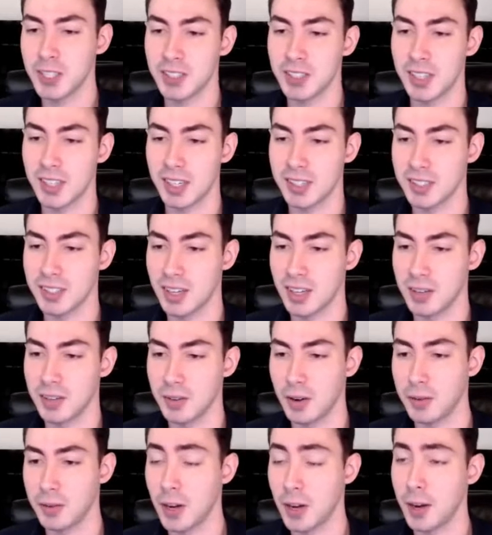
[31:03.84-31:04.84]
test
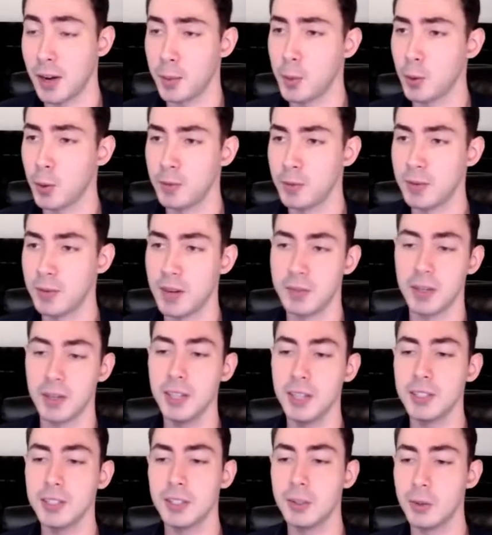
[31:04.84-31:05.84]
of an automotive
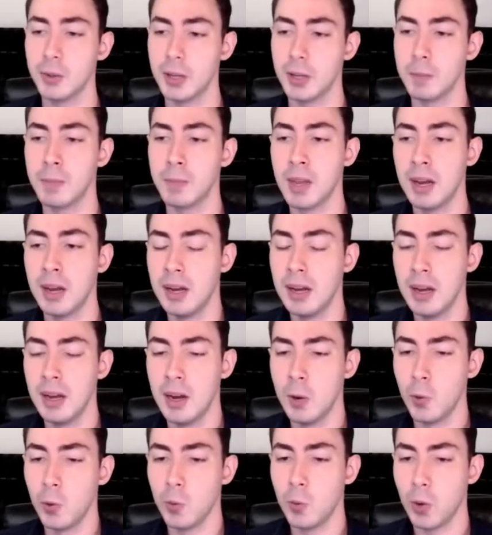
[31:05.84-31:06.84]
navigation unit,
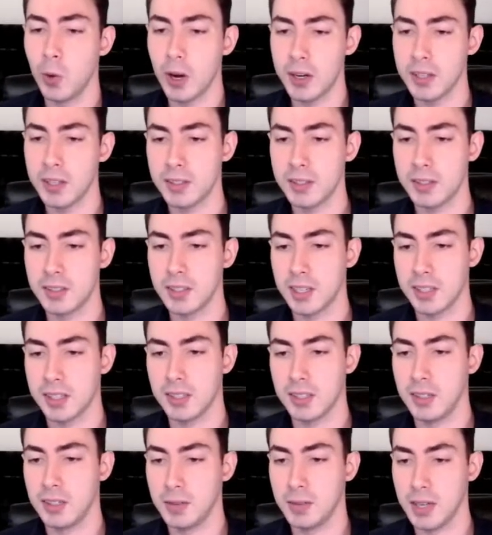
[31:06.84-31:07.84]
we wanted to
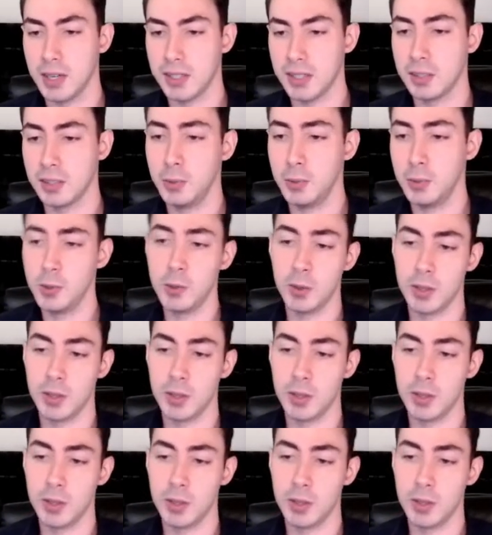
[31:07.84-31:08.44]
test the device's Bluetooth